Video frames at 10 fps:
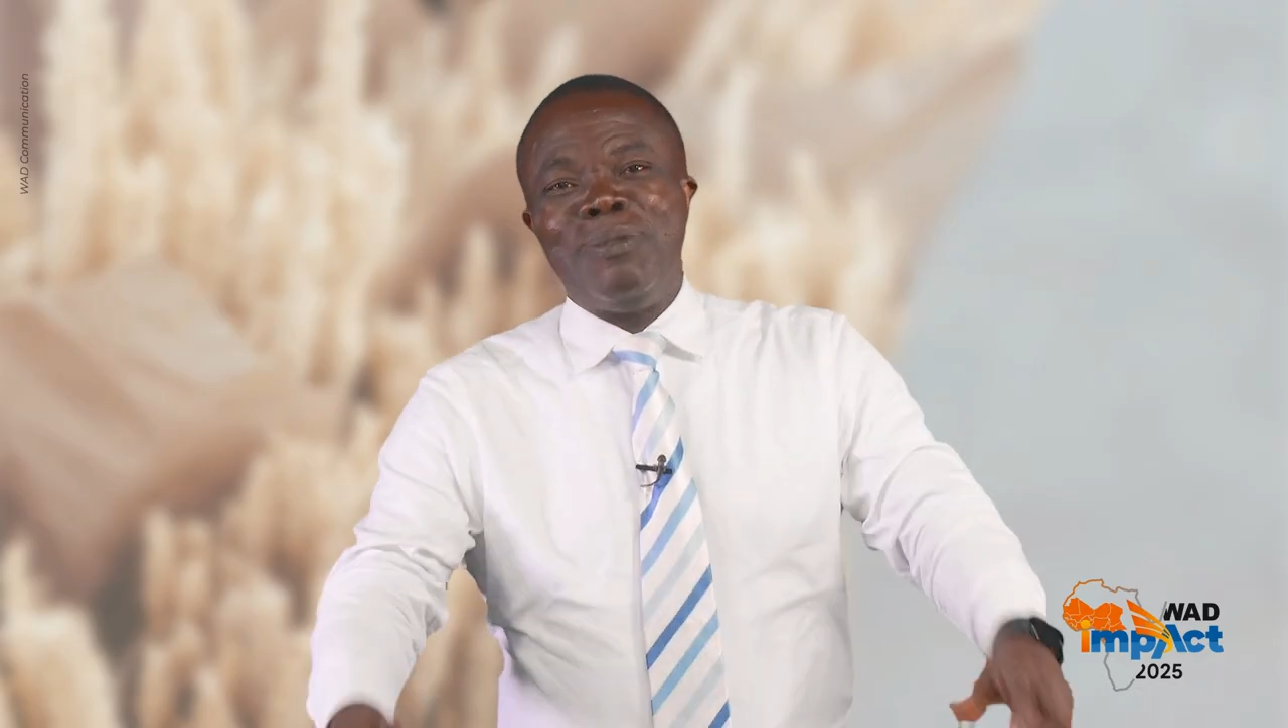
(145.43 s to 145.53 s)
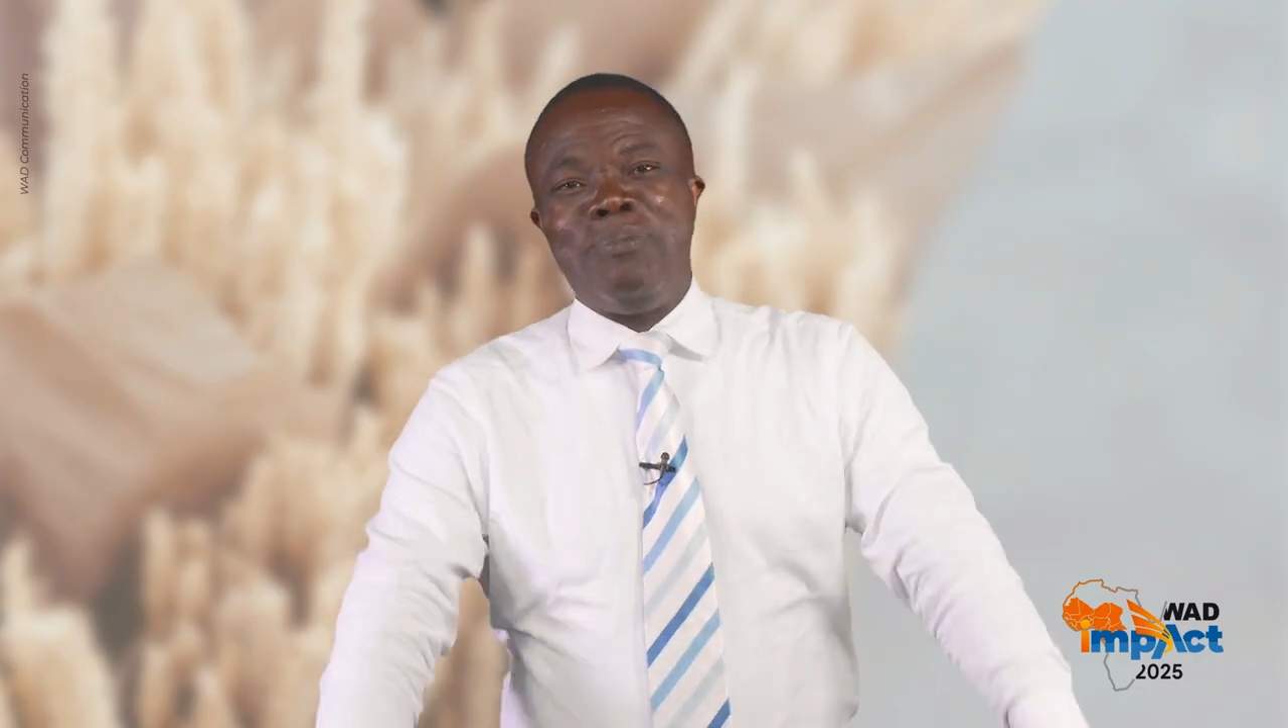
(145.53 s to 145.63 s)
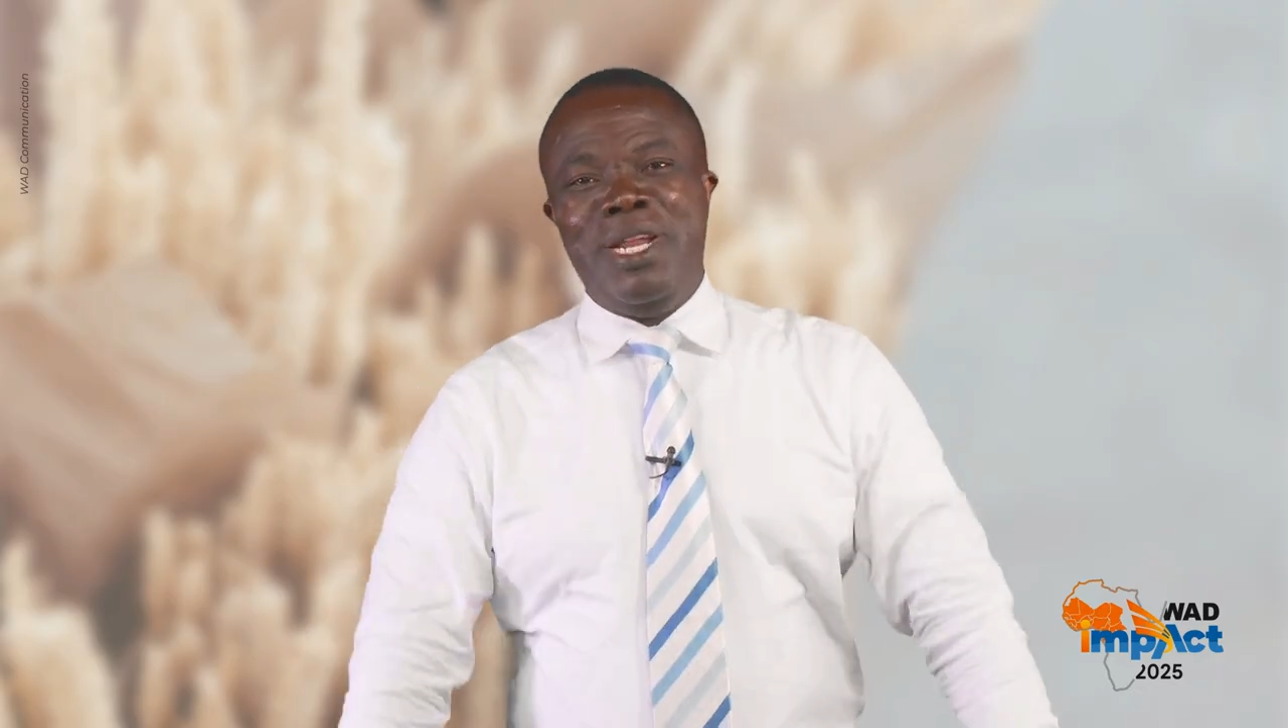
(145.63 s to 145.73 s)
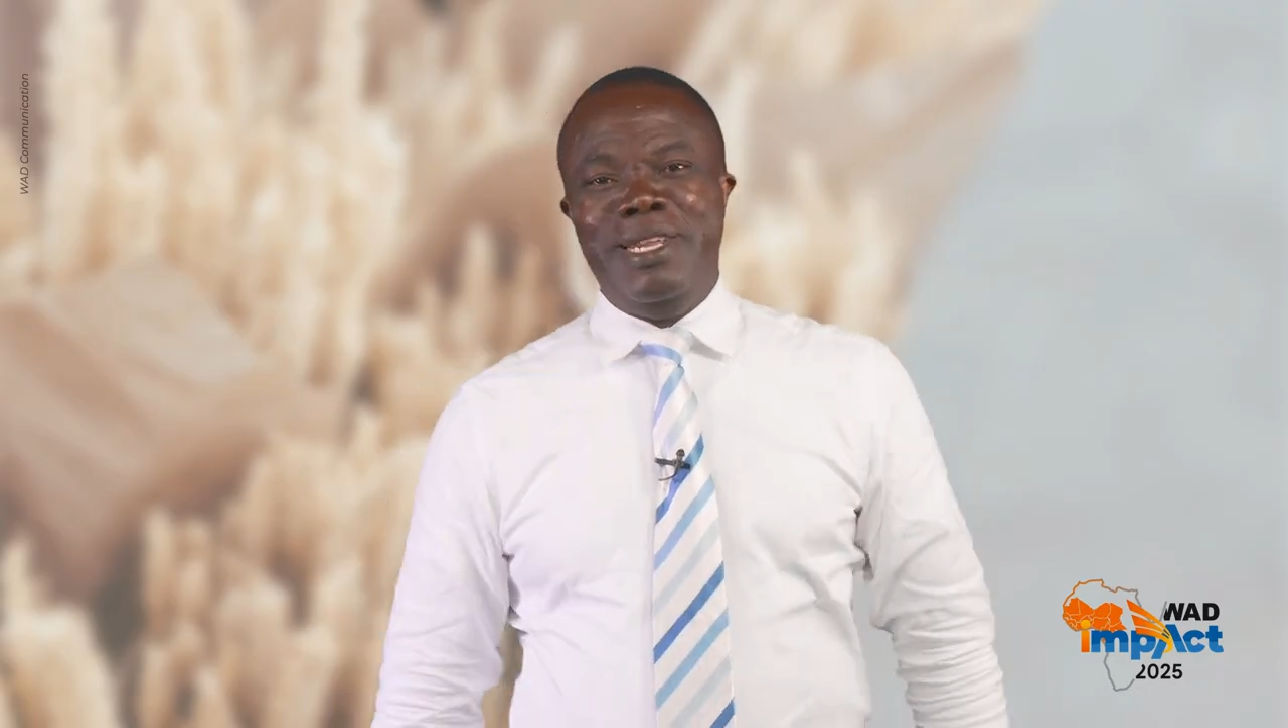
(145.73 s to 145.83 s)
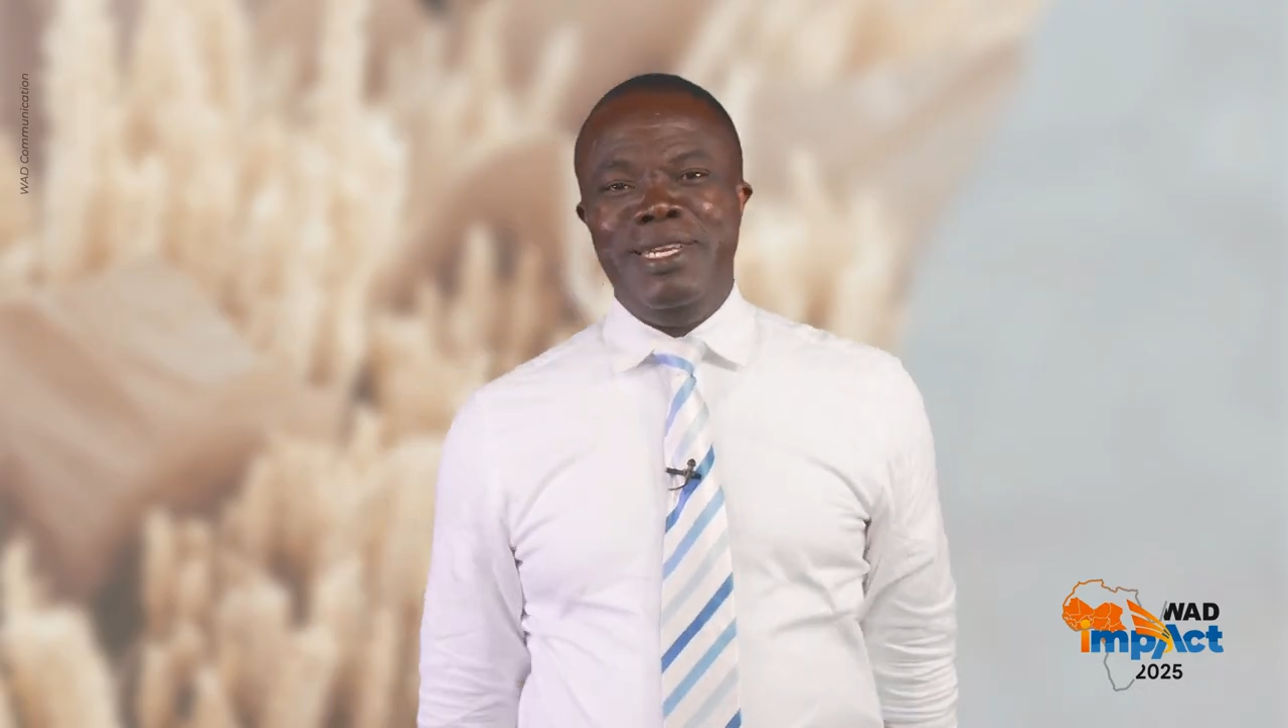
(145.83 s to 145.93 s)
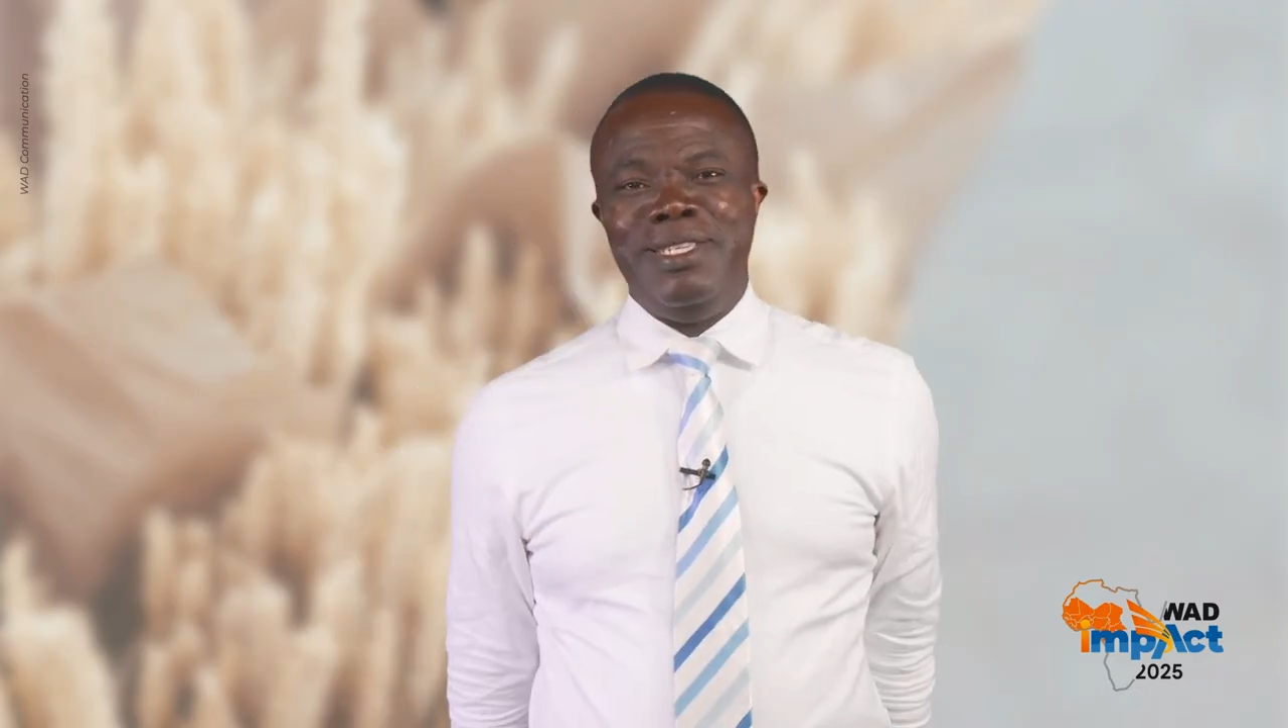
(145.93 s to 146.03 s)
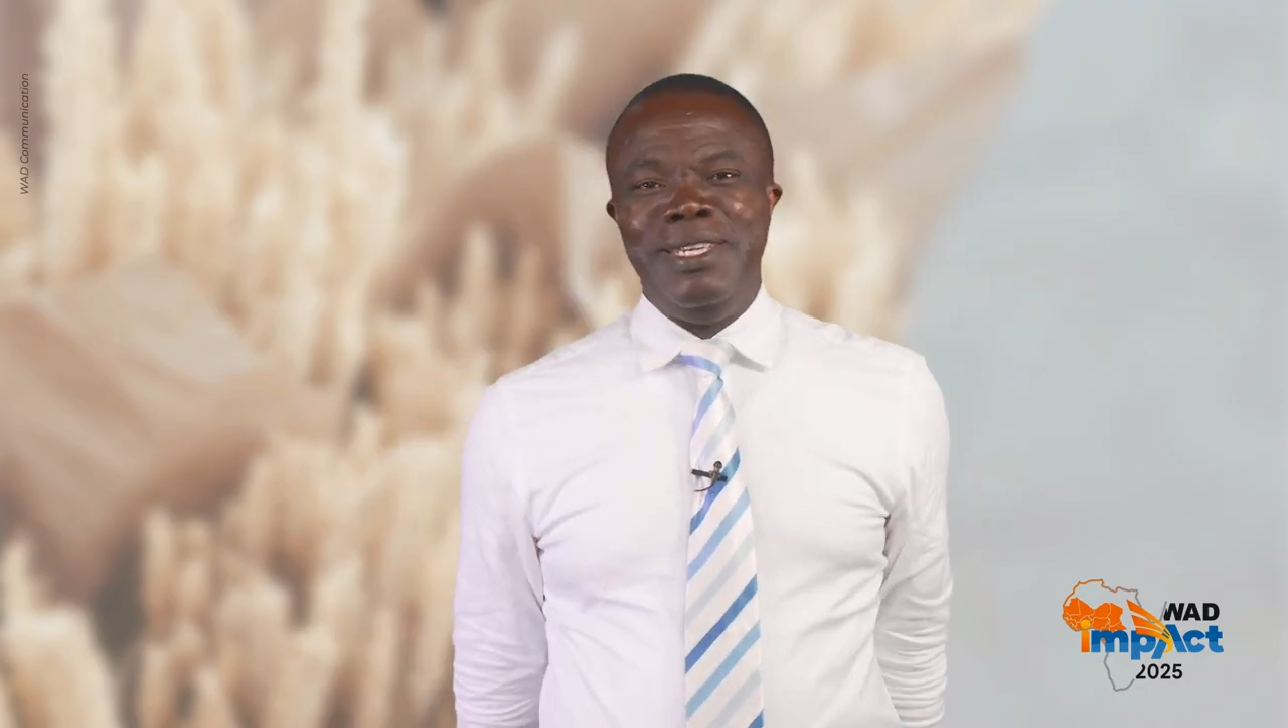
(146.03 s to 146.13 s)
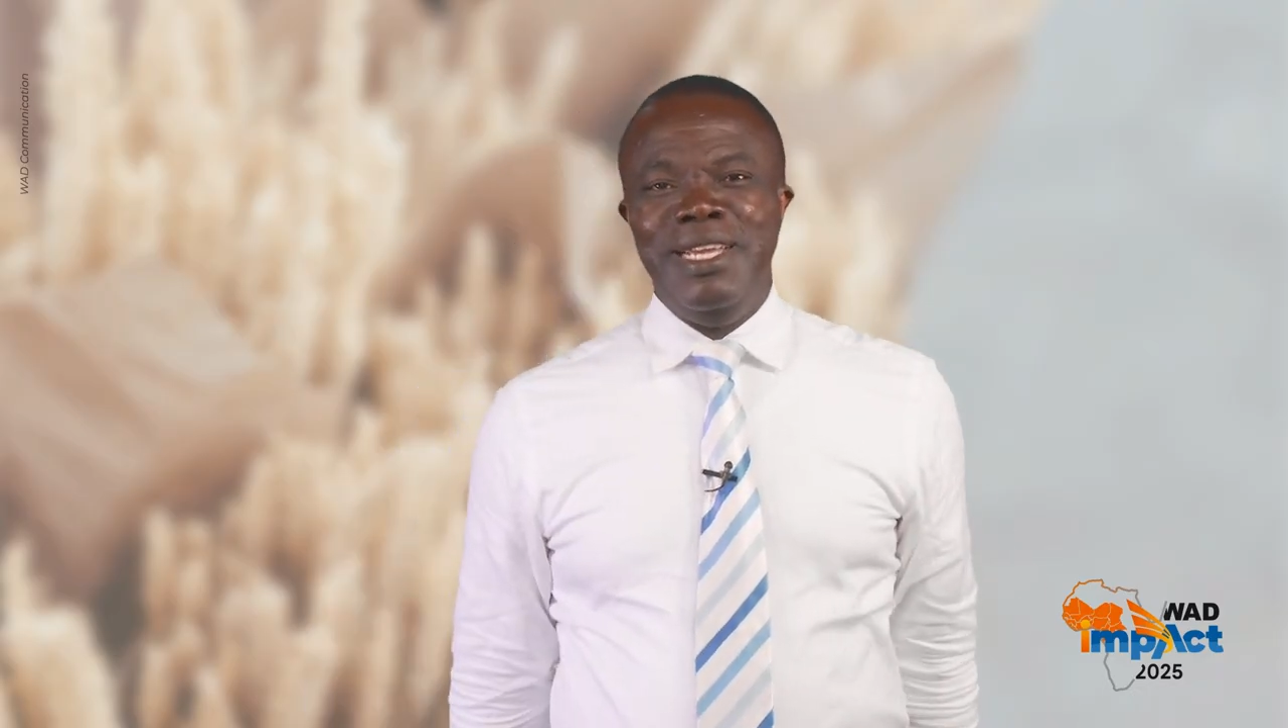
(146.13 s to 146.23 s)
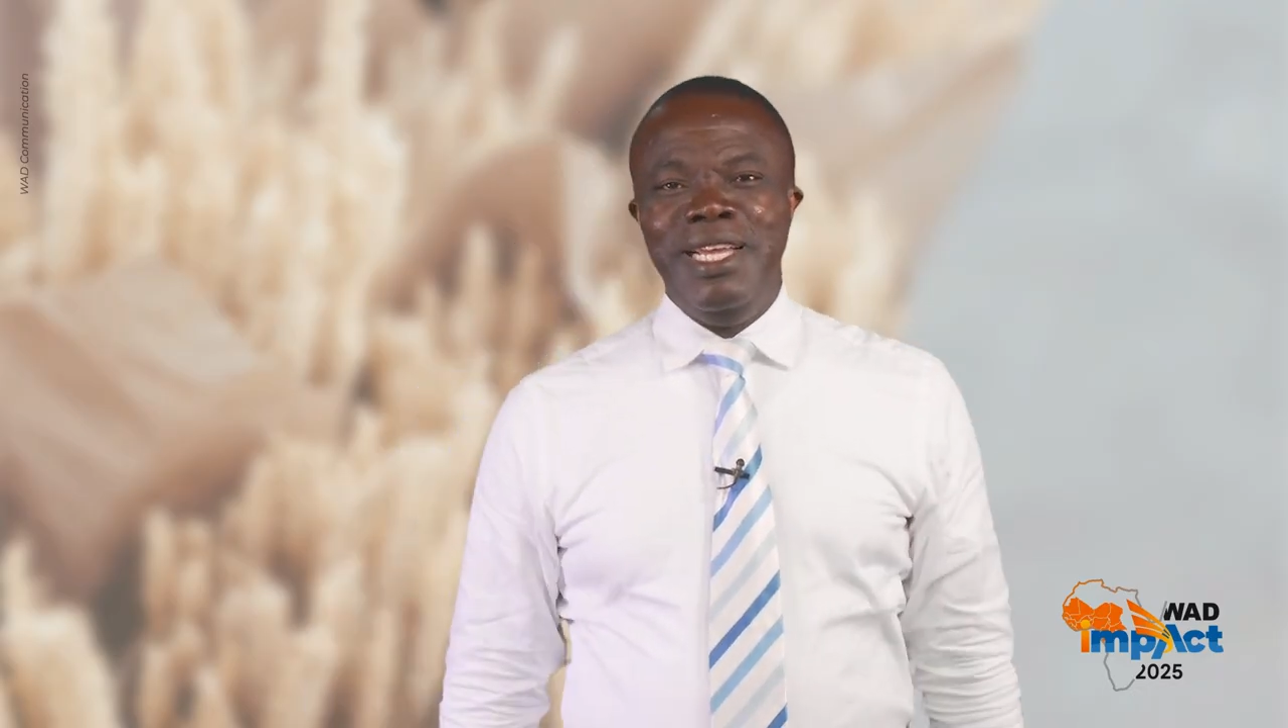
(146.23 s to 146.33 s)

planet.